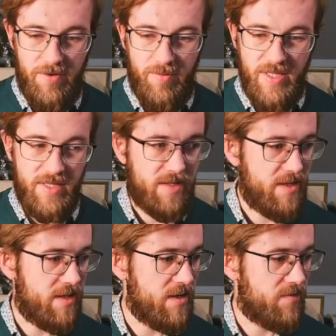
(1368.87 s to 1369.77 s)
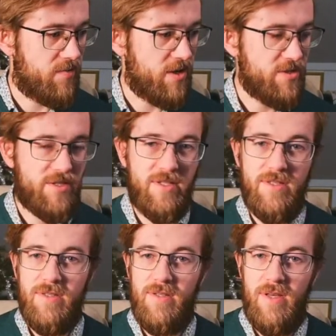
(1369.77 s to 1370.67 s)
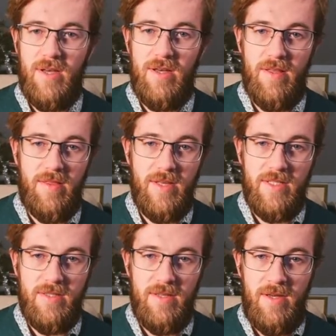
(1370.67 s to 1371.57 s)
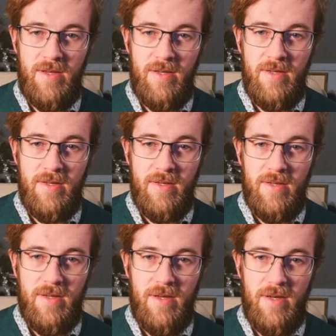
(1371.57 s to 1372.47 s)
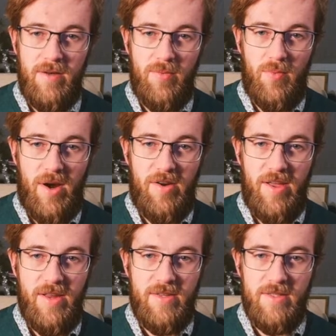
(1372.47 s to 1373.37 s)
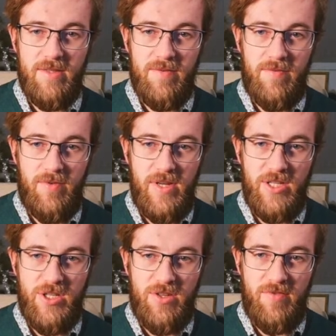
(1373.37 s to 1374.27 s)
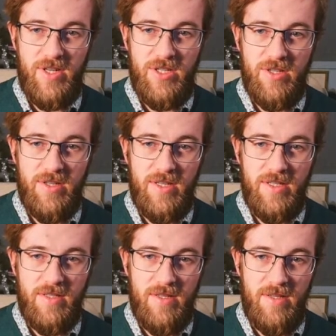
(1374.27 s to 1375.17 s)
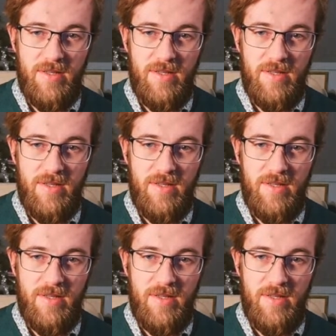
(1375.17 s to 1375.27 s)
basically runs this where it for each iteration is